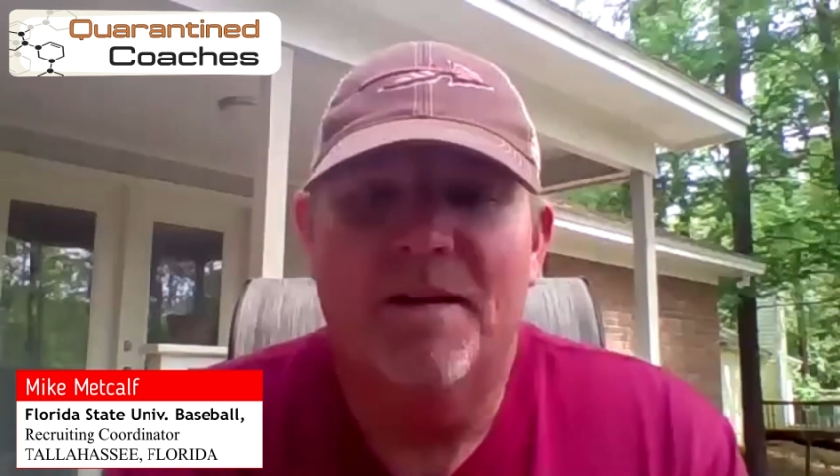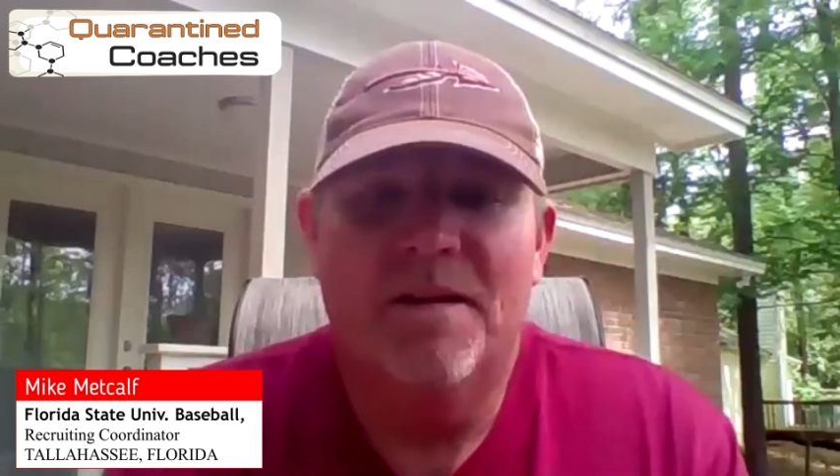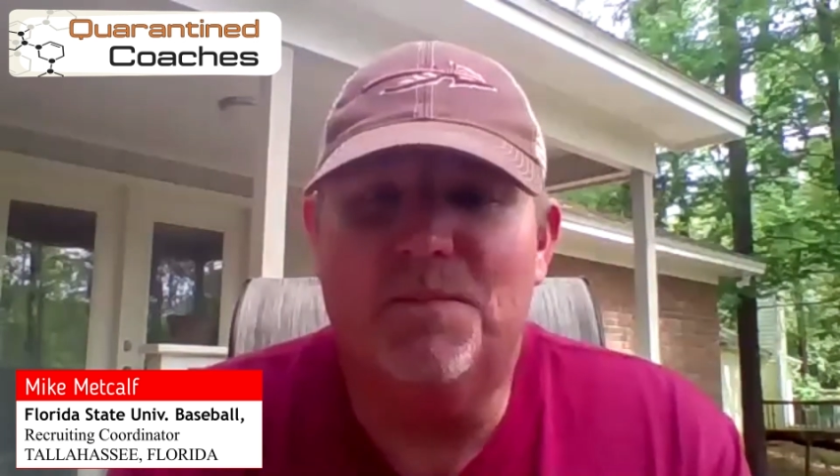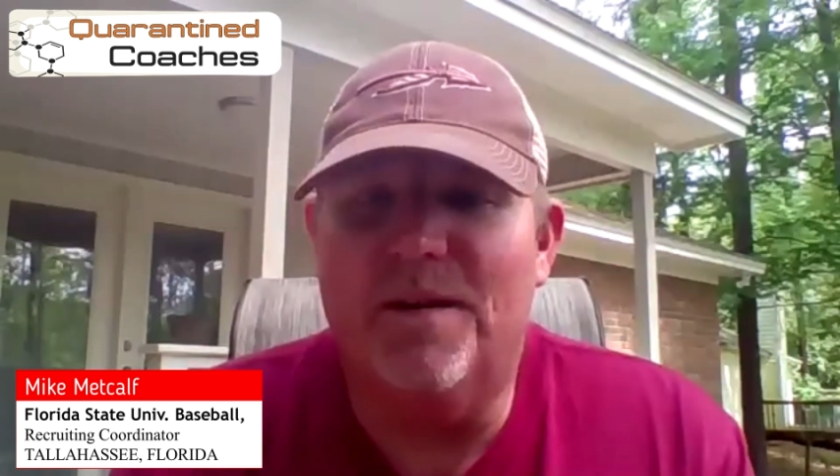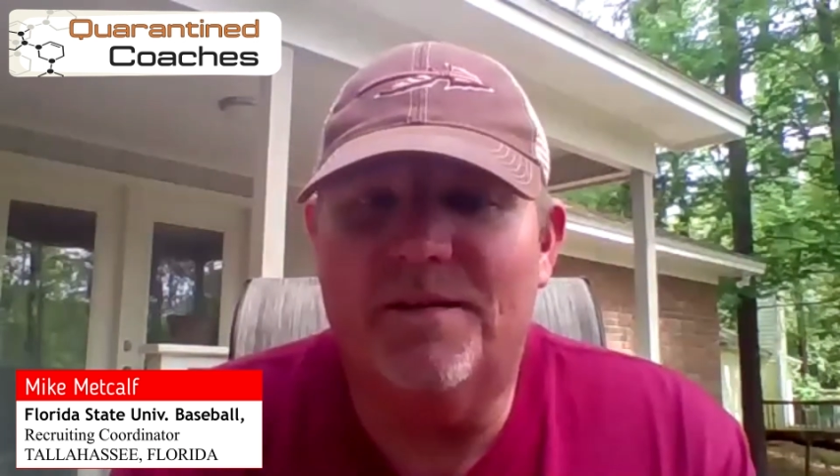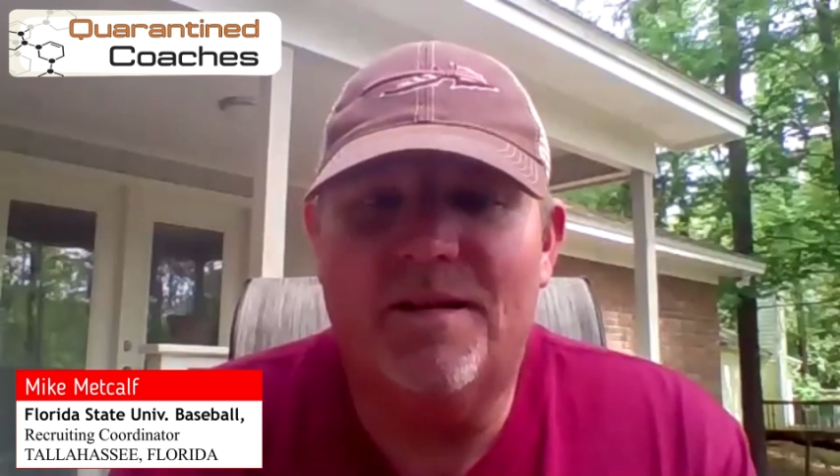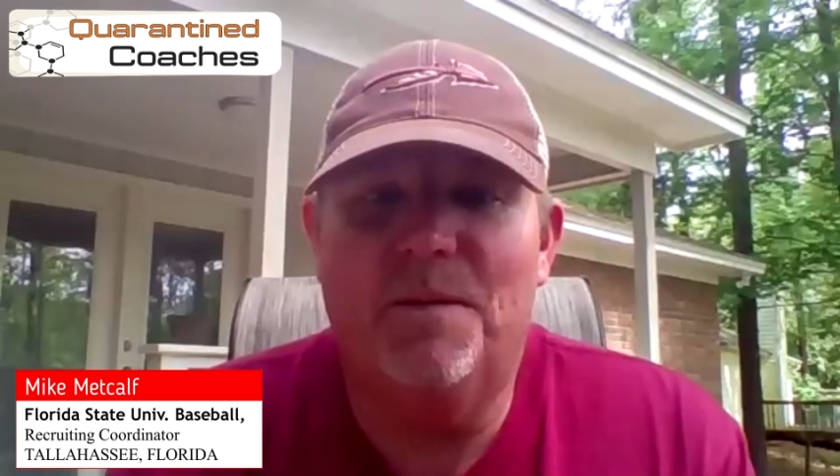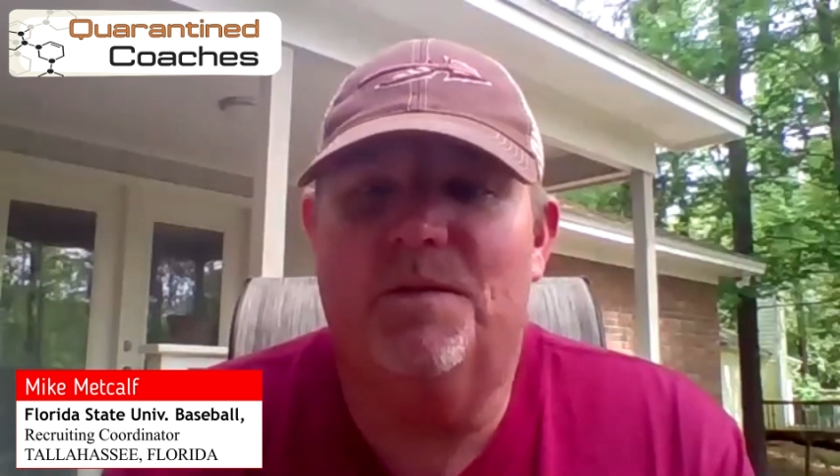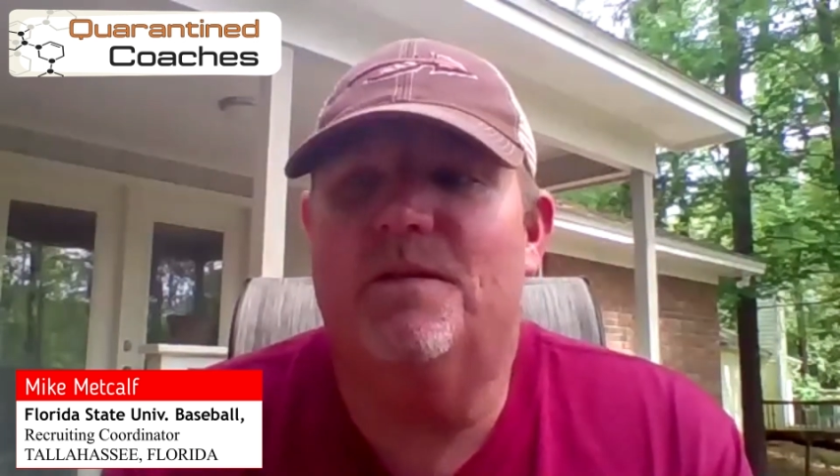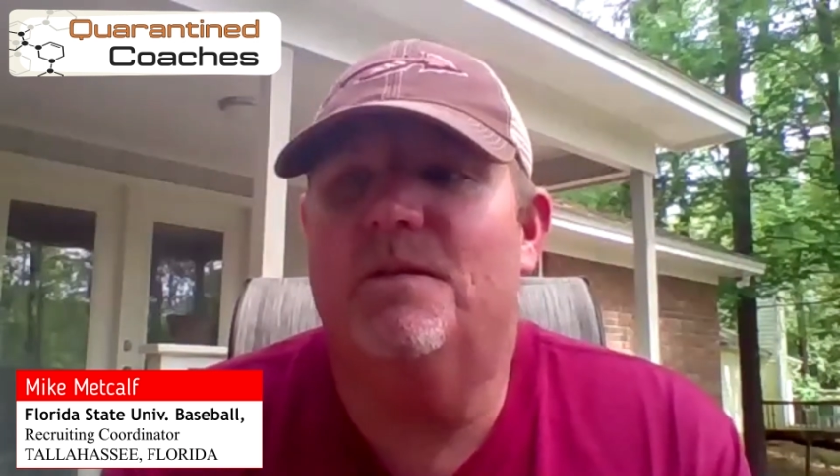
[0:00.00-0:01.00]
spending
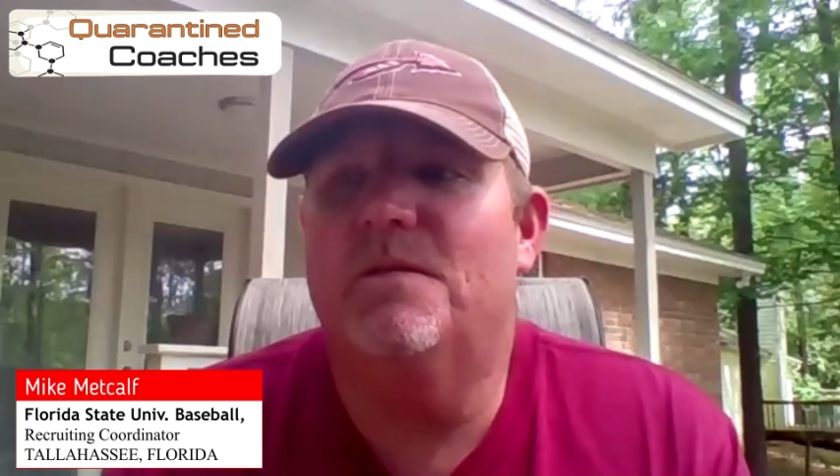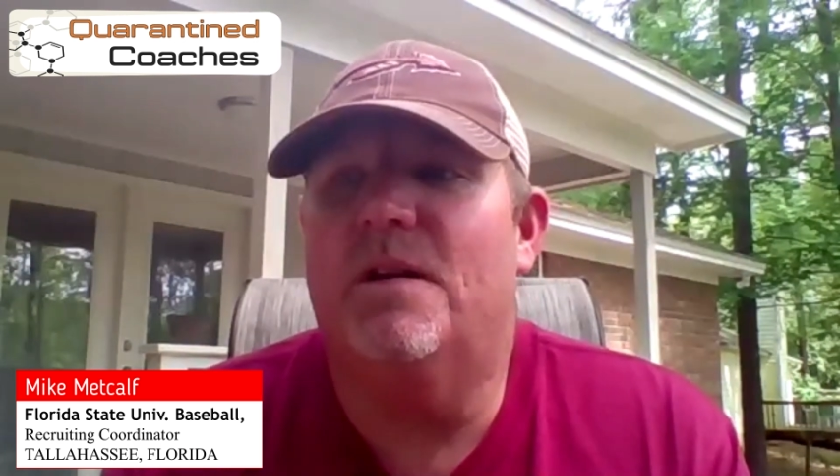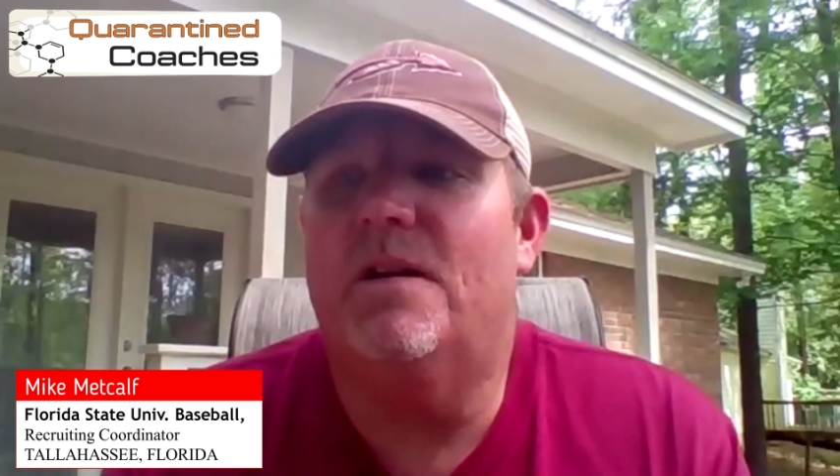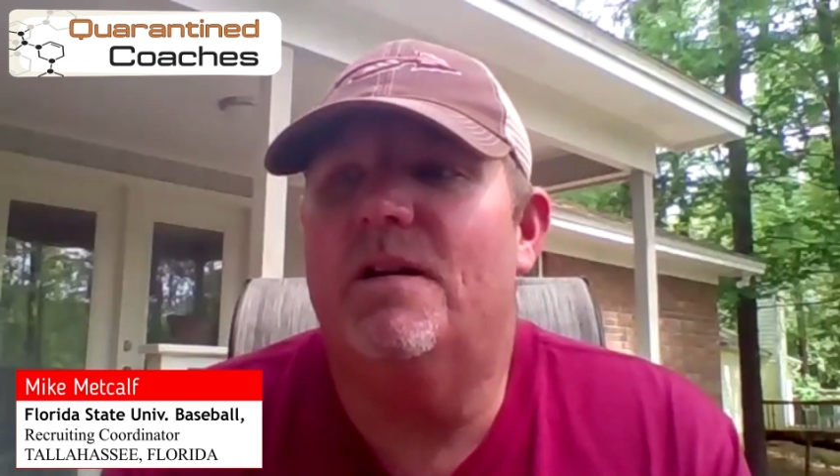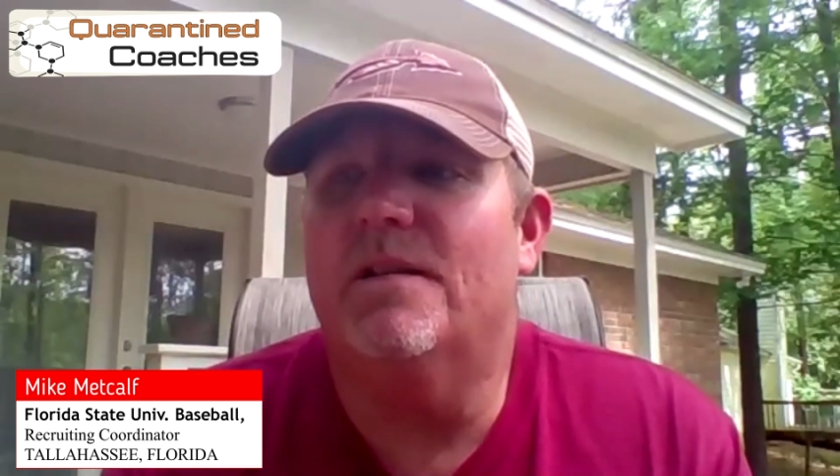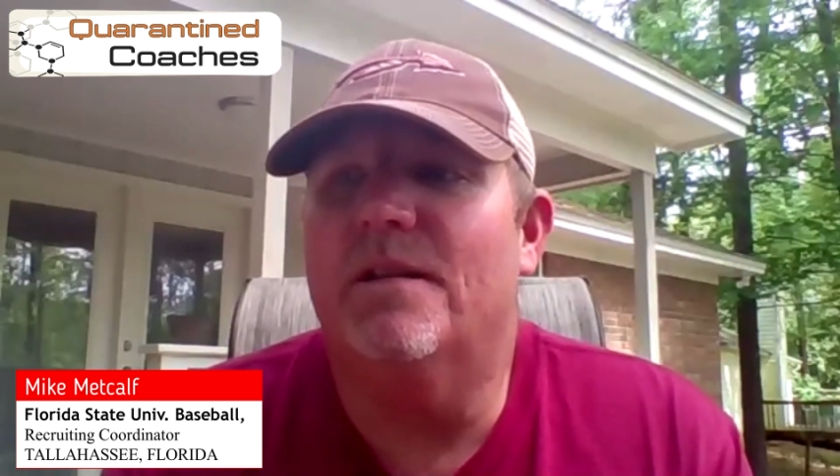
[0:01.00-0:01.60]
time with the new dog,